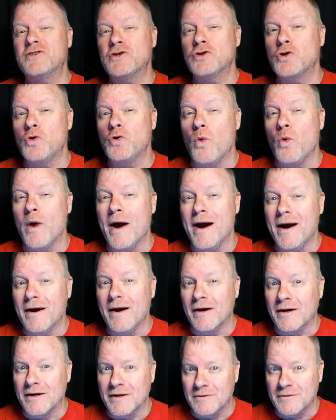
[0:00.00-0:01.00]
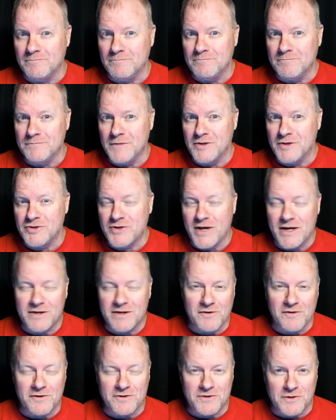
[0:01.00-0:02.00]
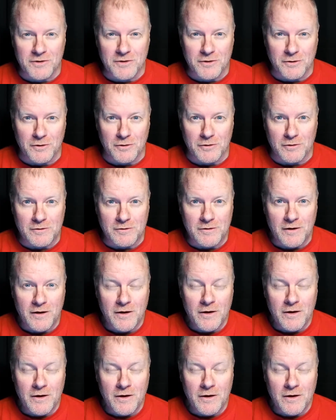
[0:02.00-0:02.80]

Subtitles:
square say to the circle?